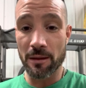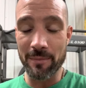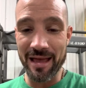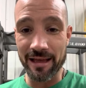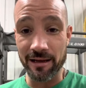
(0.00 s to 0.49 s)

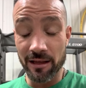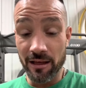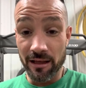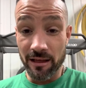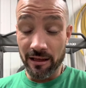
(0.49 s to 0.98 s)
Man,
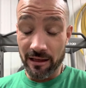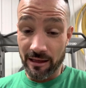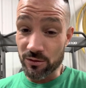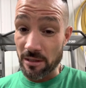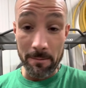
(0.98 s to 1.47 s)

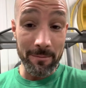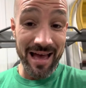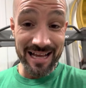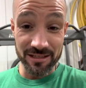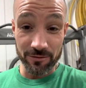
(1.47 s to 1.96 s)
it was a
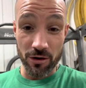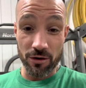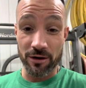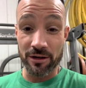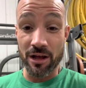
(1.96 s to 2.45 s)
massive
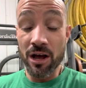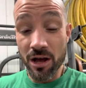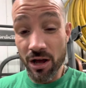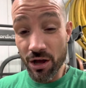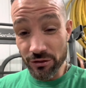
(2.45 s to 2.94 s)
garden,
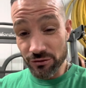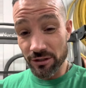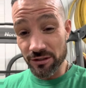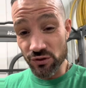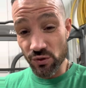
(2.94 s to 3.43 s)

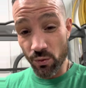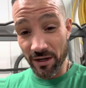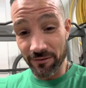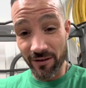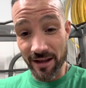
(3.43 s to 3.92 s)

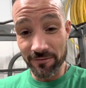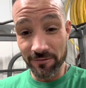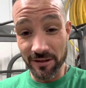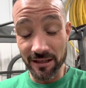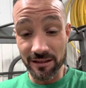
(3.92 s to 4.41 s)
125
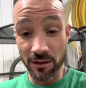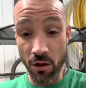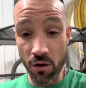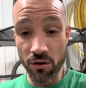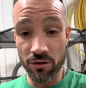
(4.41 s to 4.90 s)
feet
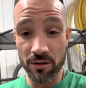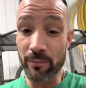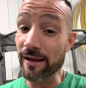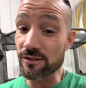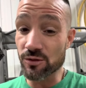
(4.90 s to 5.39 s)
long
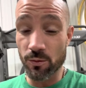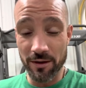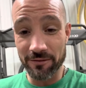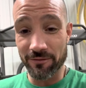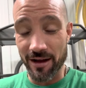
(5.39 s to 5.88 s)
by
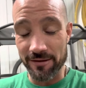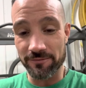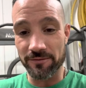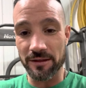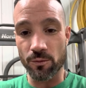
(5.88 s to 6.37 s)
25
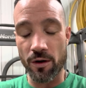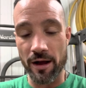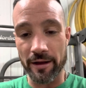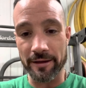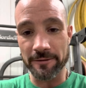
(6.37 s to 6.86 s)
feet
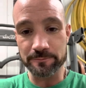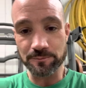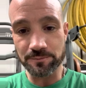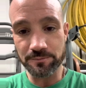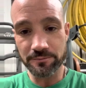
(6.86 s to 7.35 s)
wide.
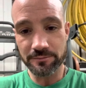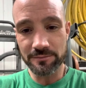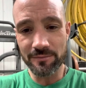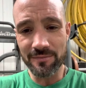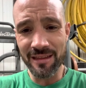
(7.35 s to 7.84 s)

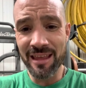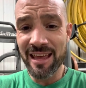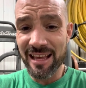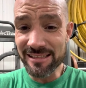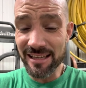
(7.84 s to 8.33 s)

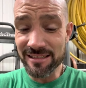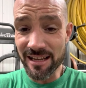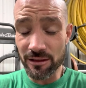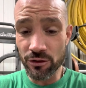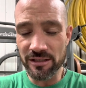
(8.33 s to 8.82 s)
And see, as I
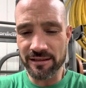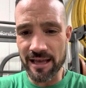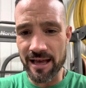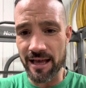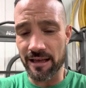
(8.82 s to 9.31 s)
looked at
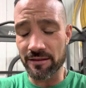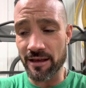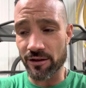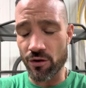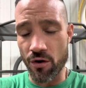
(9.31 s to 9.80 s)
that,
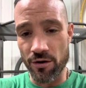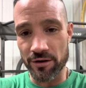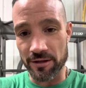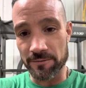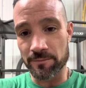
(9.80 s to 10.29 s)
that
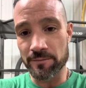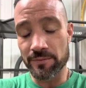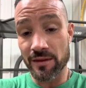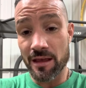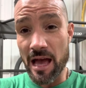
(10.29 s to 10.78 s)
garden,
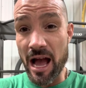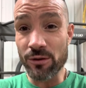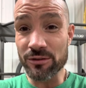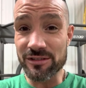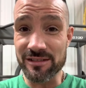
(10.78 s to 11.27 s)
I
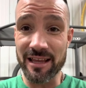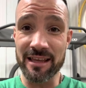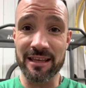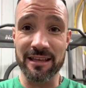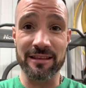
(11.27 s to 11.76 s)
was just
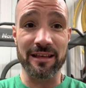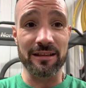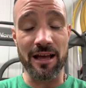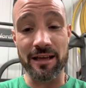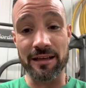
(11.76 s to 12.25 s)
thinking that
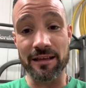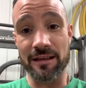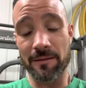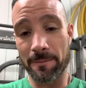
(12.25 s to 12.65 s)
like,